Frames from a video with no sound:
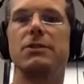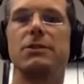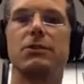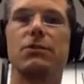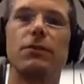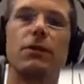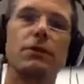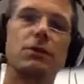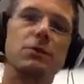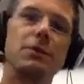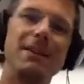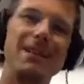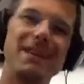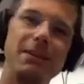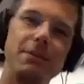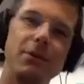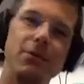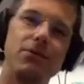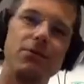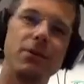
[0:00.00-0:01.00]
So first we need
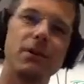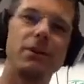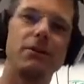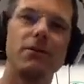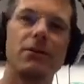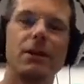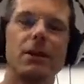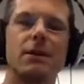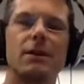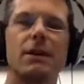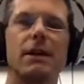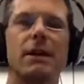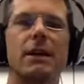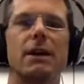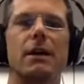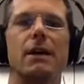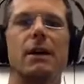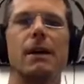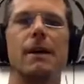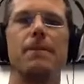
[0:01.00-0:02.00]
to be really, really
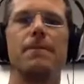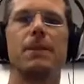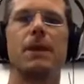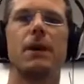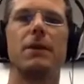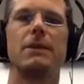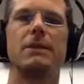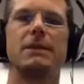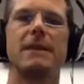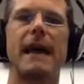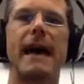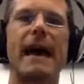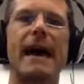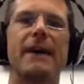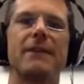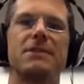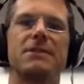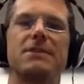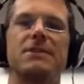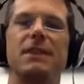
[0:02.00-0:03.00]
clear on the
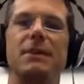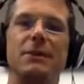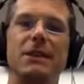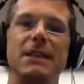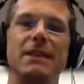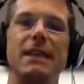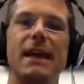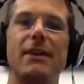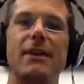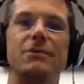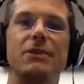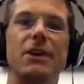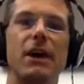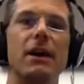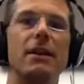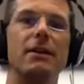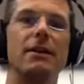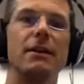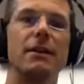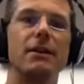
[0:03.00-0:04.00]
tasks that we need to have
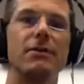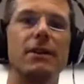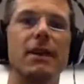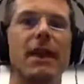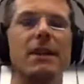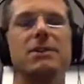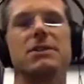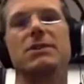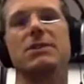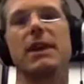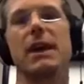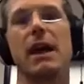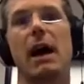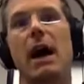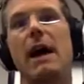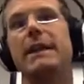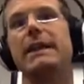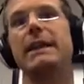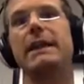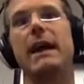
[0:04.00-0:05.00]
done. We can't just say,
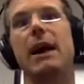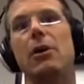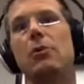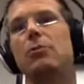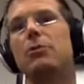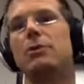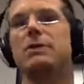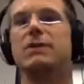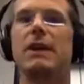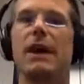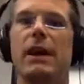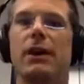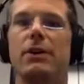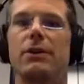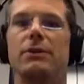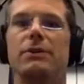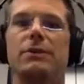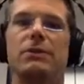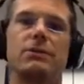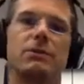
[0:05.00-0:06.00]
I need help with
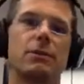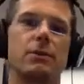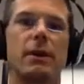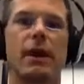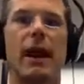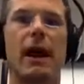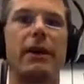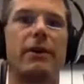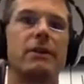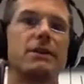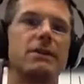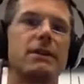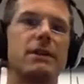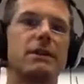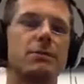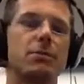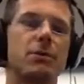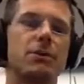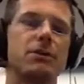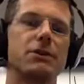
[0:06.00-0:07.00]
sales, so I'm going to hire a
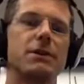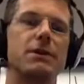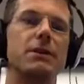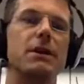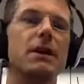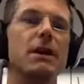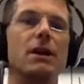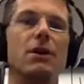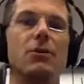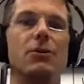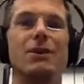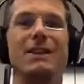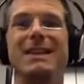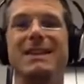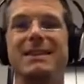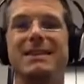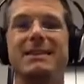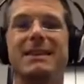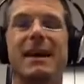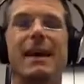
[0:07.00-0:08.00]
salesperson. We need
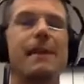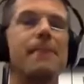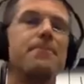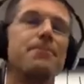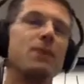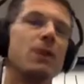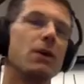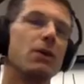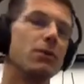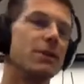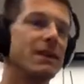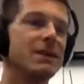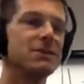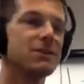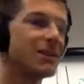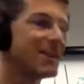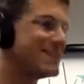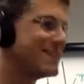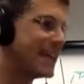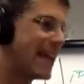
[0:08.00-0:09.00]
to say, well, these
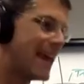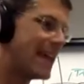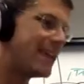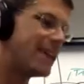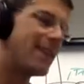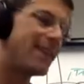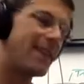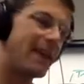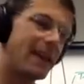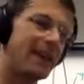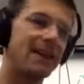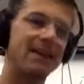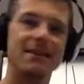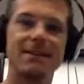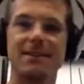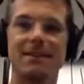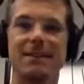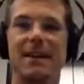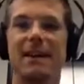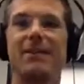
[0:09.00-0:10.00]
are the 10
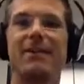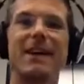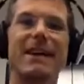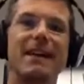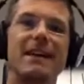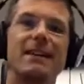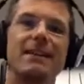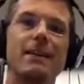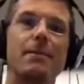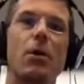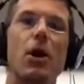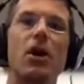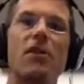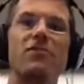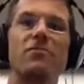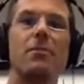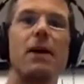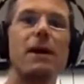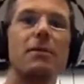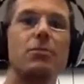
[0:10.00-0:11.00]
things that if I can get them
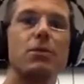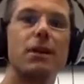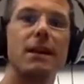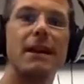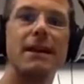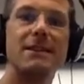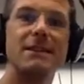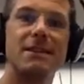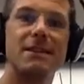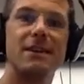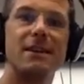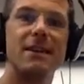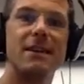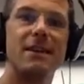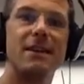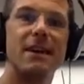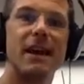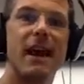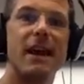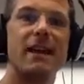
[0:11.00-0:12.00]
off my plate
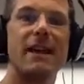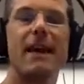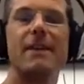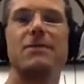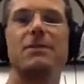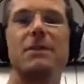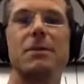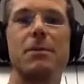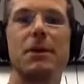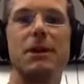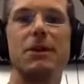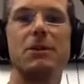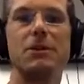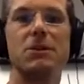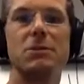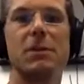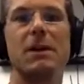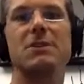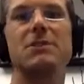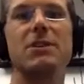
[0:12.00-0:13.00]
and have somebody who's
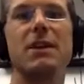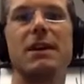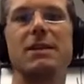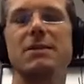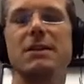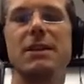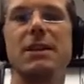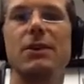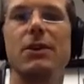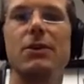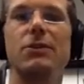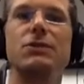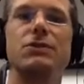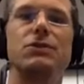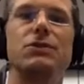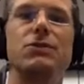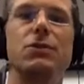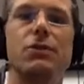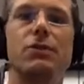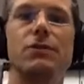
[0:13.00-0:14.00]
specializing in those
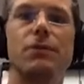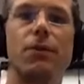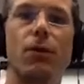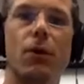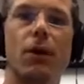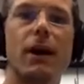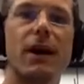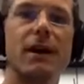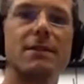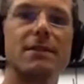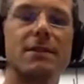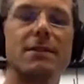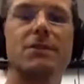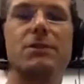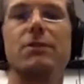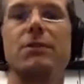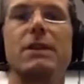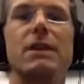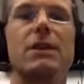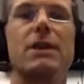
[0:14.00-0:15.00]
do those for us, it's
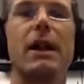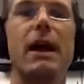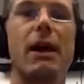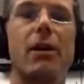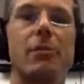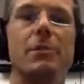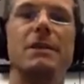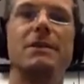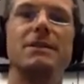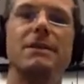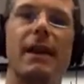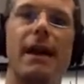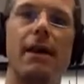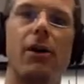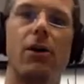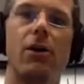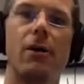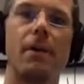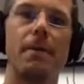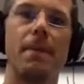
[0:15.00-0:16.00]
really going to help me
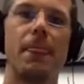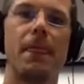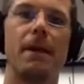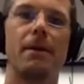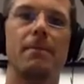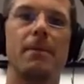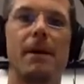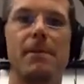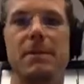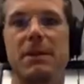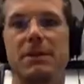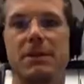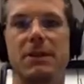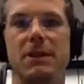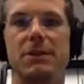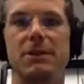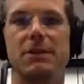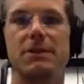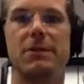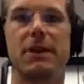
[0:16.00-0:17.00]
scale my
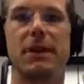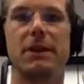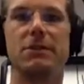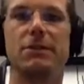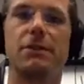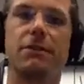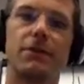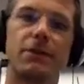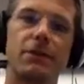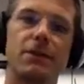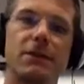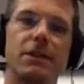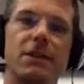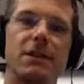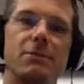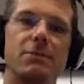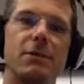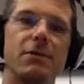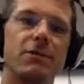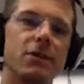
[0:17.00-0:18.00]
business, right? So the first thing
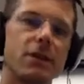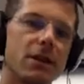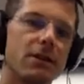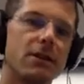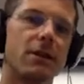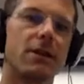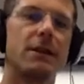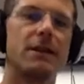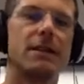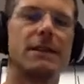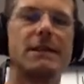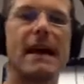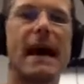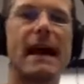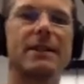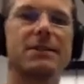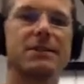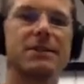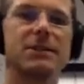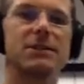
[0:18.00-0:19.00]
is being really clear on the
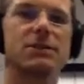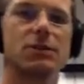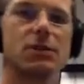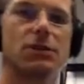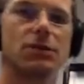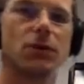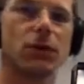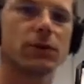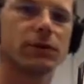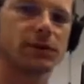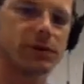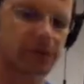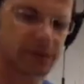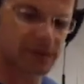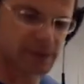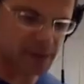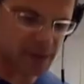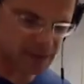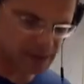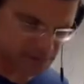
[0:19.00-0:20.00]
tasks. These are the roles and
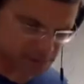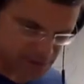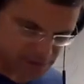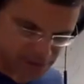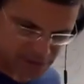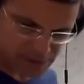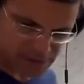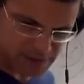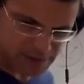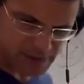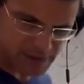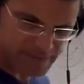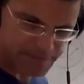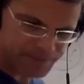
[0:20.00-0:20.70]
responsibilities.